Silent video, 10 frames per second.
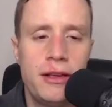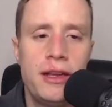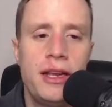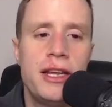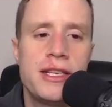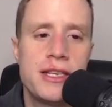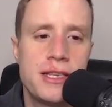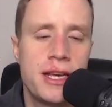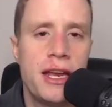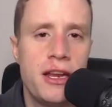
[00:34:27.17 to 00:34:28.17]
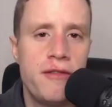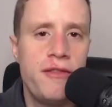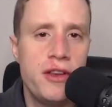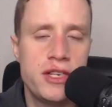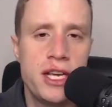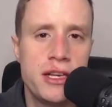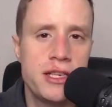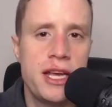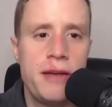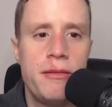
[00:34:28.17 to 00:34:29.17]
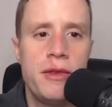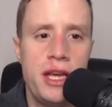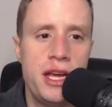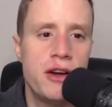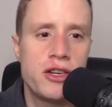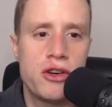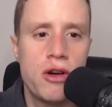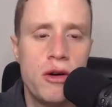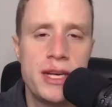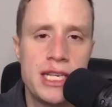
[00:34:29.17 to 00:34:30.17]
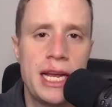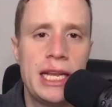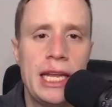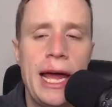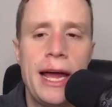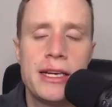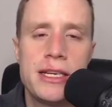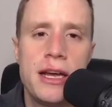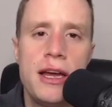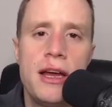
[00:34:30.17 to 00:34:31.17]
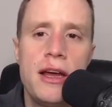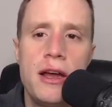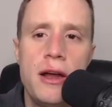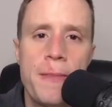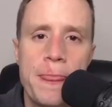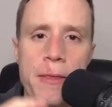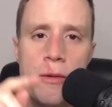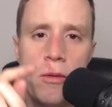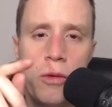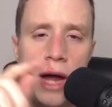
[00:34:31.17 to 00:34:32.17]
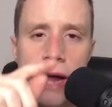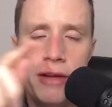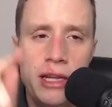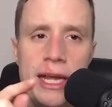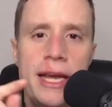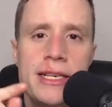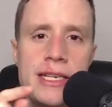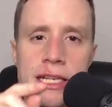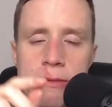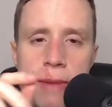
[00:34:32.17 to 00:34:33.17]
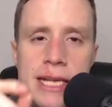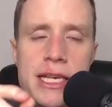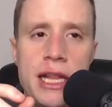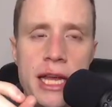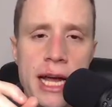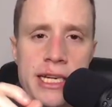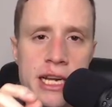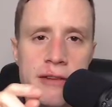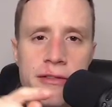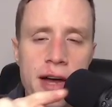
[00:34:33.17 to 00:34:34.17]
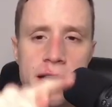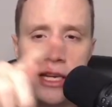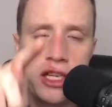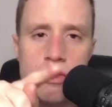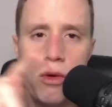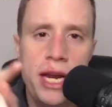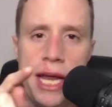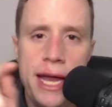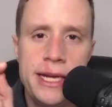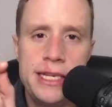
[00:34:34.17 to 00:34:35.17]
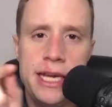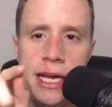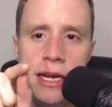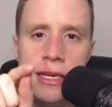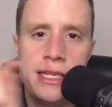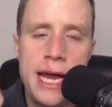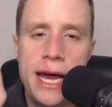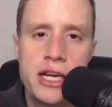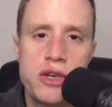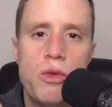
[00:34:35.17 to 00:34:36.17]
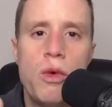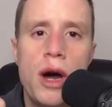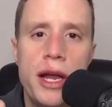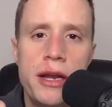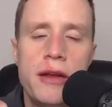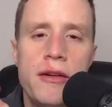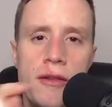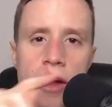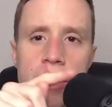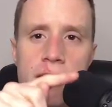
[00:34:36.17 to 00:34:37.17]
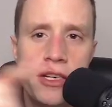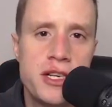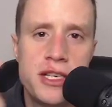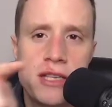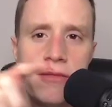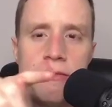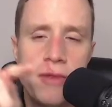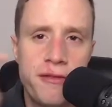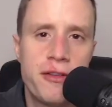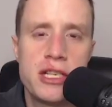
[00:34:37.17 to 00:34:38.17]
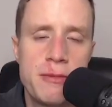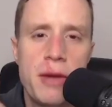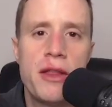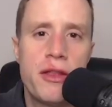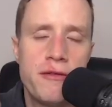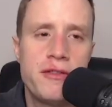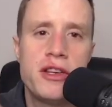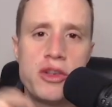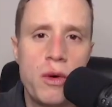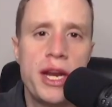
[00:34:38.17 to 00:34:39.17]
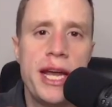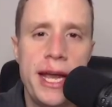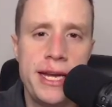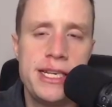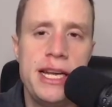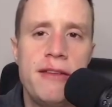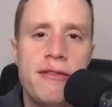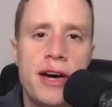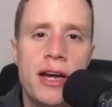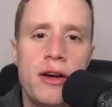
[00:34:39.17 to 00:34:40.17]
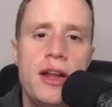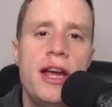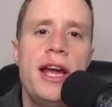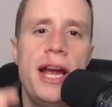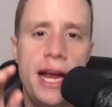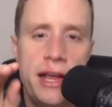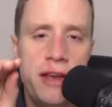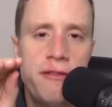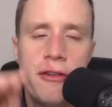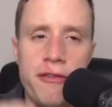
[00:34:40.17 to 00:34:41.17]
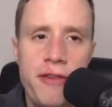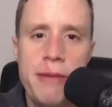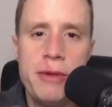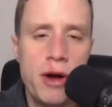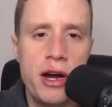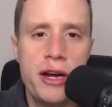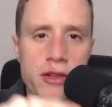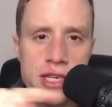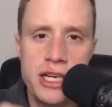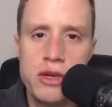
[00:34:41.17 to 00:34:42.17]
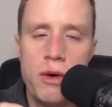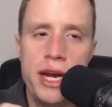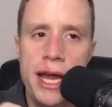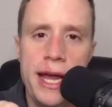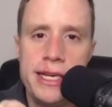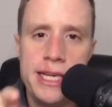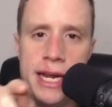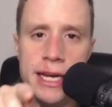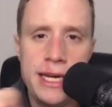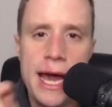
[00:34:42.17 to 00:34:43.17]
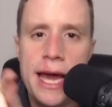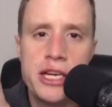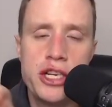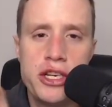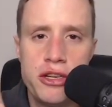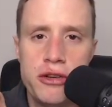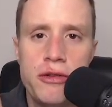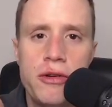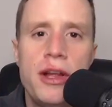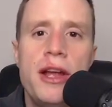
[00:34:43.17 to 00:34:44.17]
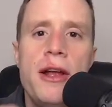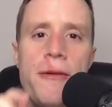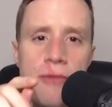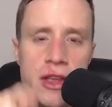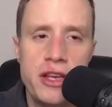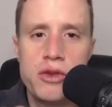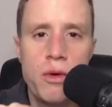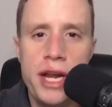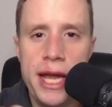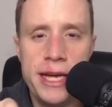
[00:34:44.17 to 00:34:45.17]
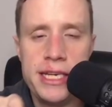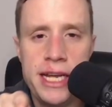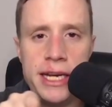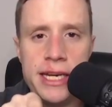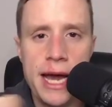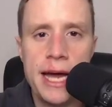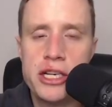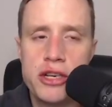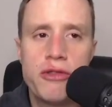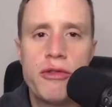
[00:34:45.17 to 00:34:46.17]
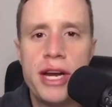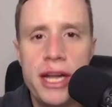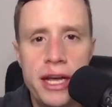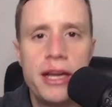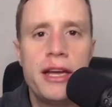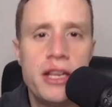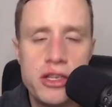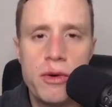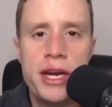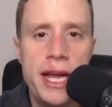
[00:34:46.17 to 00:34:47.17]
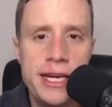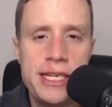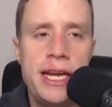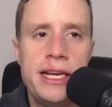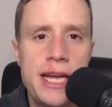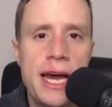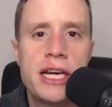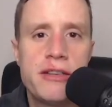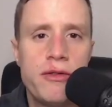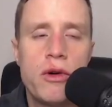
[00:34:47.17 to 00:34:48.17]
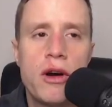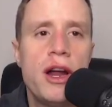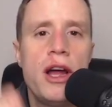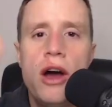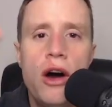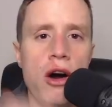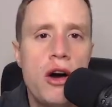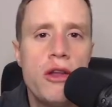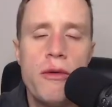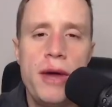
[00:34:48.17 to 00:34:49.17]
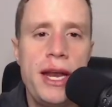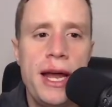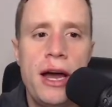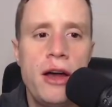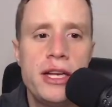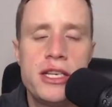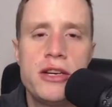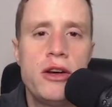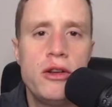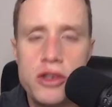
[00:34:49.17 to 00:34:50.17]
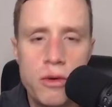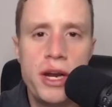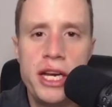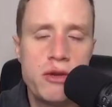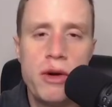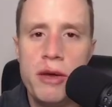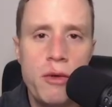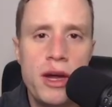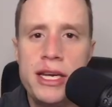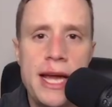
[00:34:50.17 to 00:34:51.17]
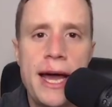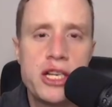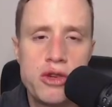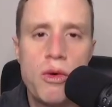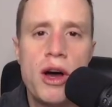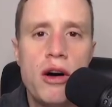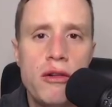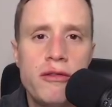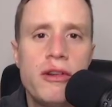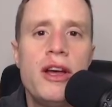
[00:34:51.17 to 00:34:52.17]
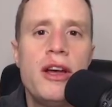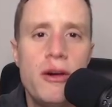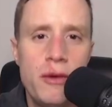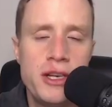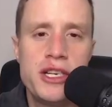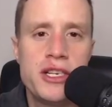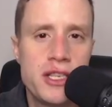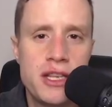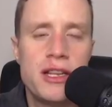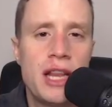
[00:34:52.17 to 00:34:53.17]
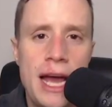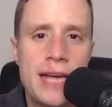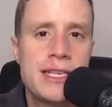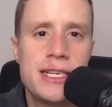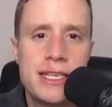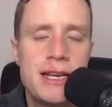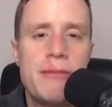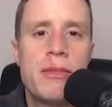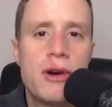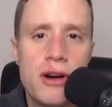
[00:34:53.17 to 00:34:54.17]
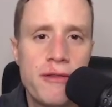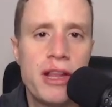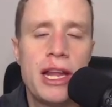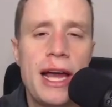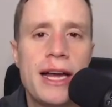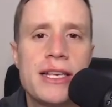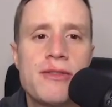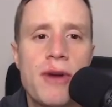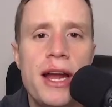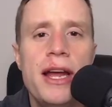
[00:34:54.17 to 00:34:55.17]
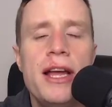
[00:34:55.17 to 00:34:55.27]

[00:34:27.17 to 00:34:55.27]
and this is again confusing because the years are always like lagged, we'll have a list that's basically identified as 2018-1, right? Which is the first month of the 2018 file. And then for February, it'll say 2018-2, and then 2018-3, and then 2018-4, all the way down until 2021-12, which is the last December of the last, right?